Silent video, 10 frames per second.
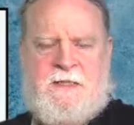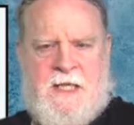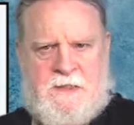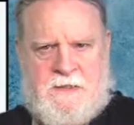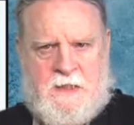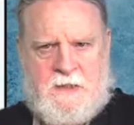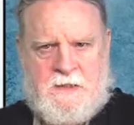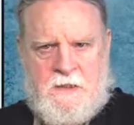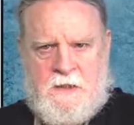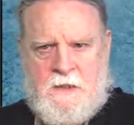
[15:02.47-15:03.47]
States
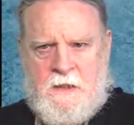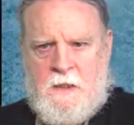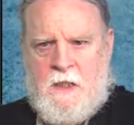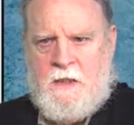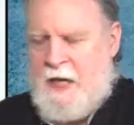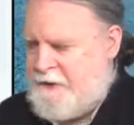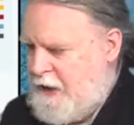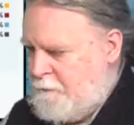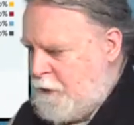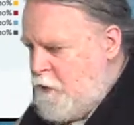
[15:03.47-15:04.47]
is. Now,
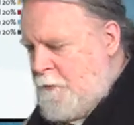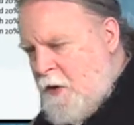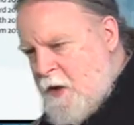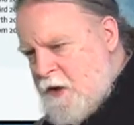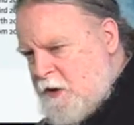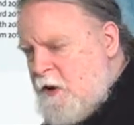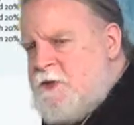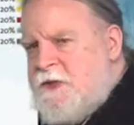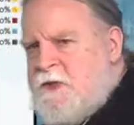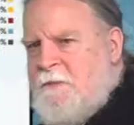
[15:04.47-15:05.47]
that blue bar
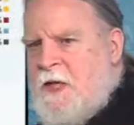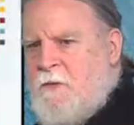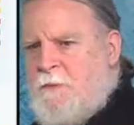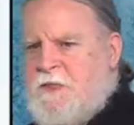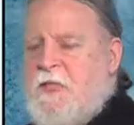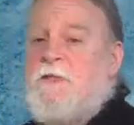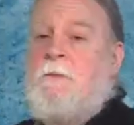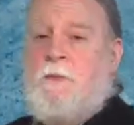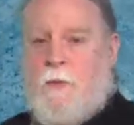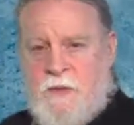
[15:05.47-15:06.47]
closest to me represents
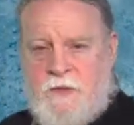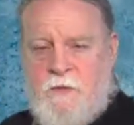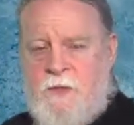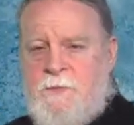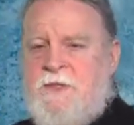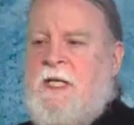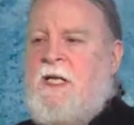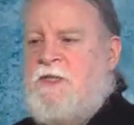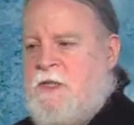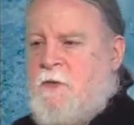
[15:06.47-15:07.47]
the poorest twenty
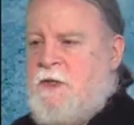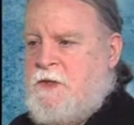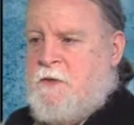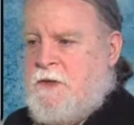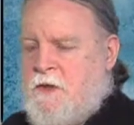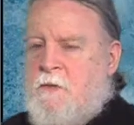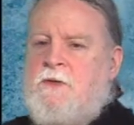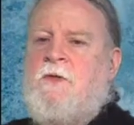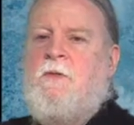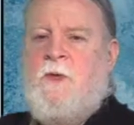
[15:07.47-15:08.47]
percent, so on and so on and so on,
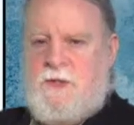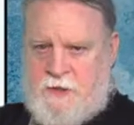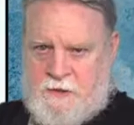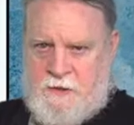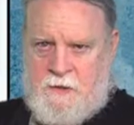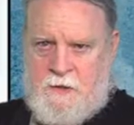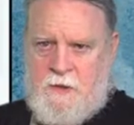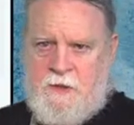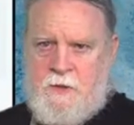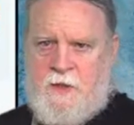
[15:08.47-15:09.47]
to the richest
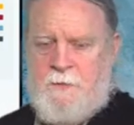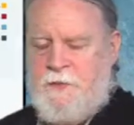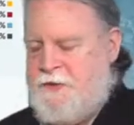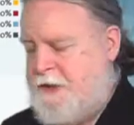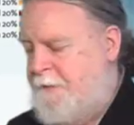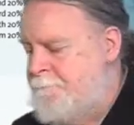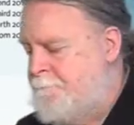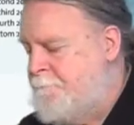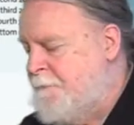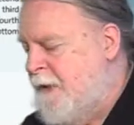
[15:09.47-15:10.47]
twenty percent.
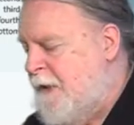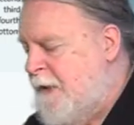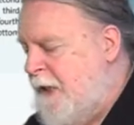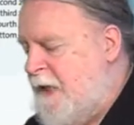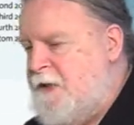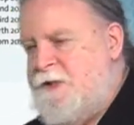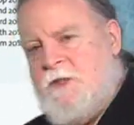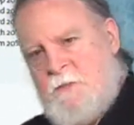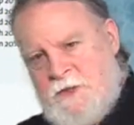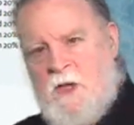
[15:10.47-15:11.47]
And this is
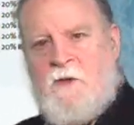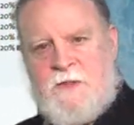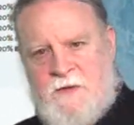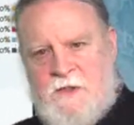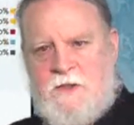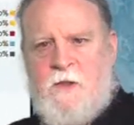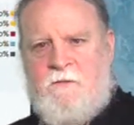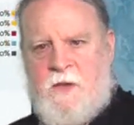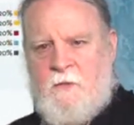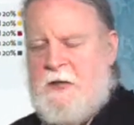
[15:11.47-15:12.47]
the results of that
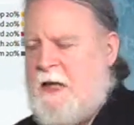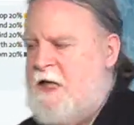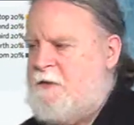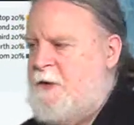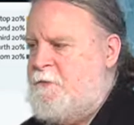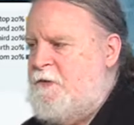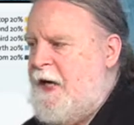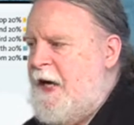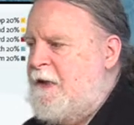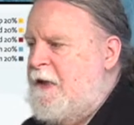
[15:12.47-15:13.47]
survey when they asked people
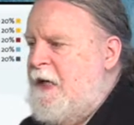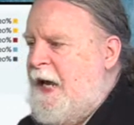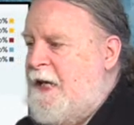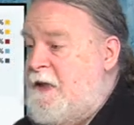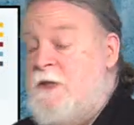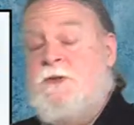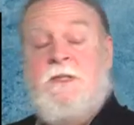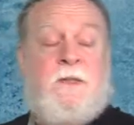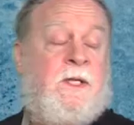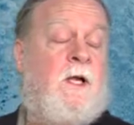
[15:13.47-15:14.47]
that. And an
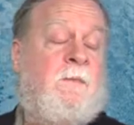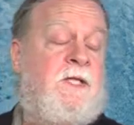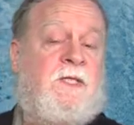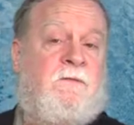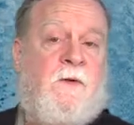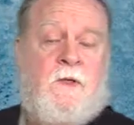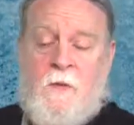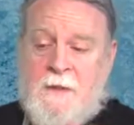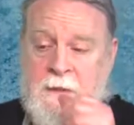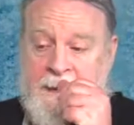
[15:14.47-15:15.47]
interesting thing I'll mention very
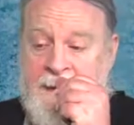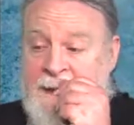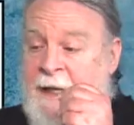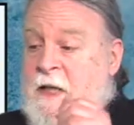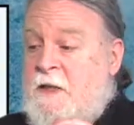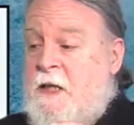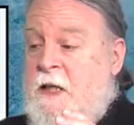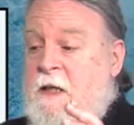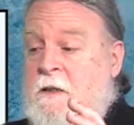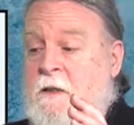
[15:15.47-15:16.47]
quickly,
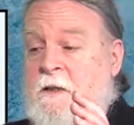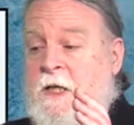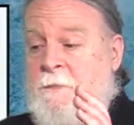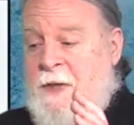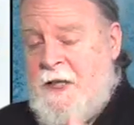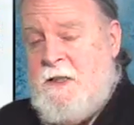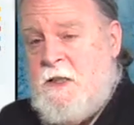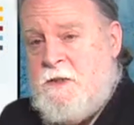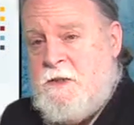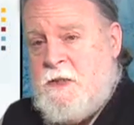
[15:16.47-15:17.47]
the, the
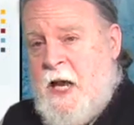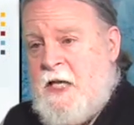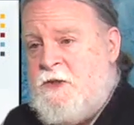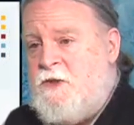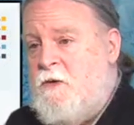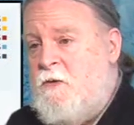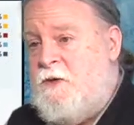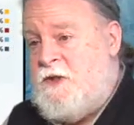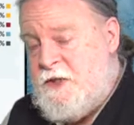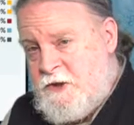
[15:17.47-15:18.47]
opinions as to
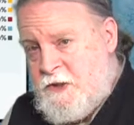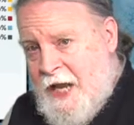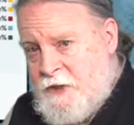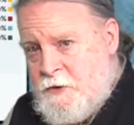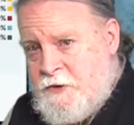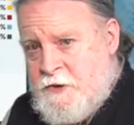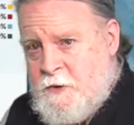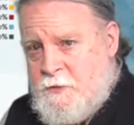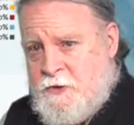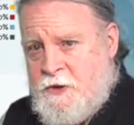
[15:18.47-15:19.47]
the dis actual
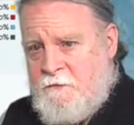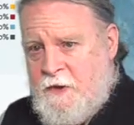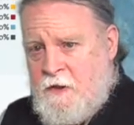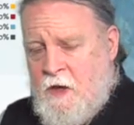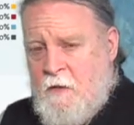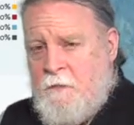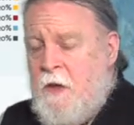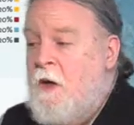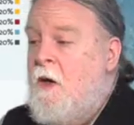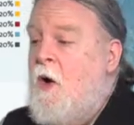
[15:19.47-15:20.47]
distribution of income
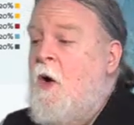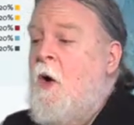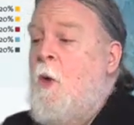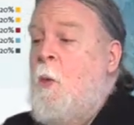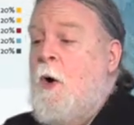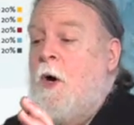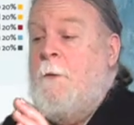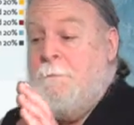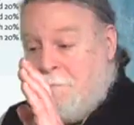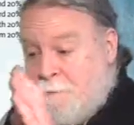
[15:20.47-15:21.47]

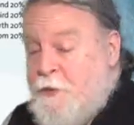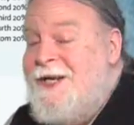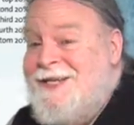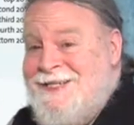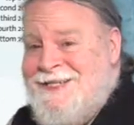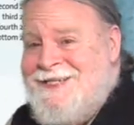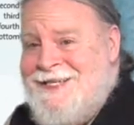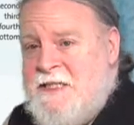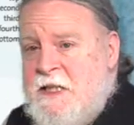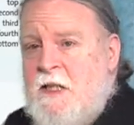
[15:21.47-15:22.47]
were pretty
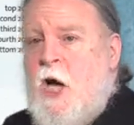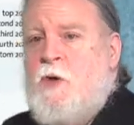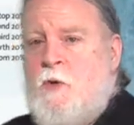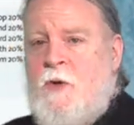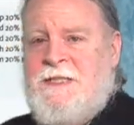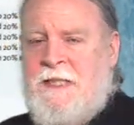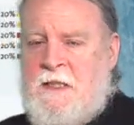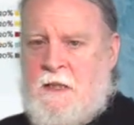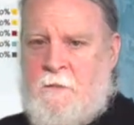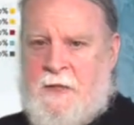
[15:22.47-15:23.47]
consistent across
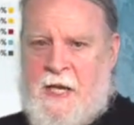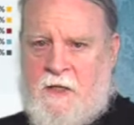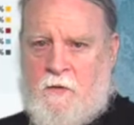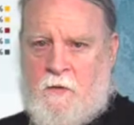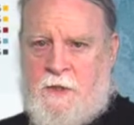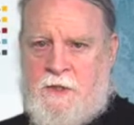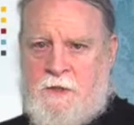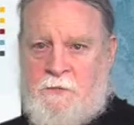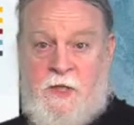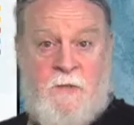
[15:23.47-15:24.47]
income
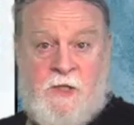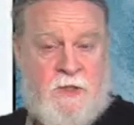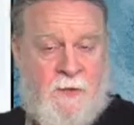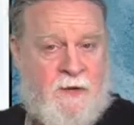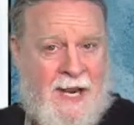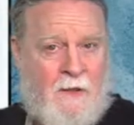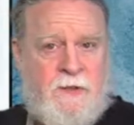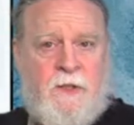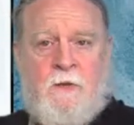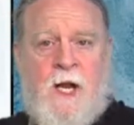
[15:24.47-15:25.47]
categories. Pretty much no matter how
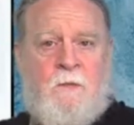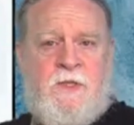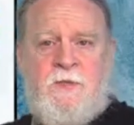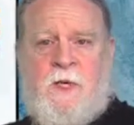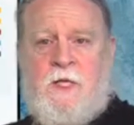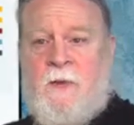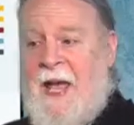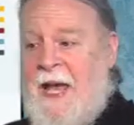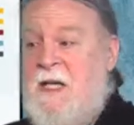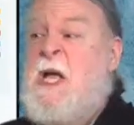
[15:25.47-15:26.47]
little or how much money you
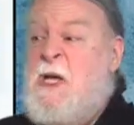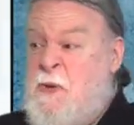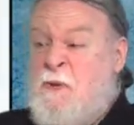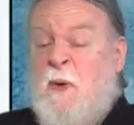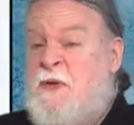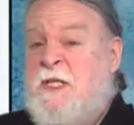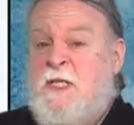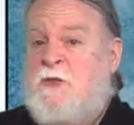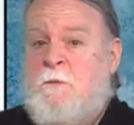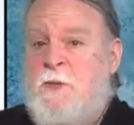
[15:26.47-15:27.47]
had, you thought the
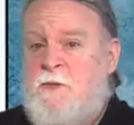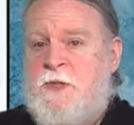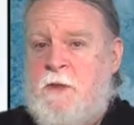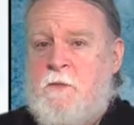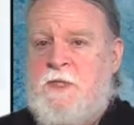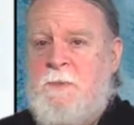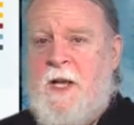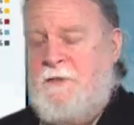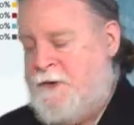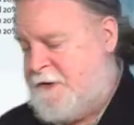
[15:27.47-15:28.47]
distribution was
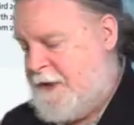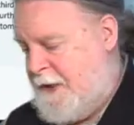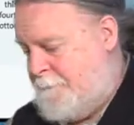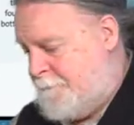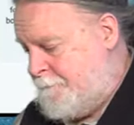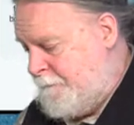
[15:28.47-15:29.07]
about the same.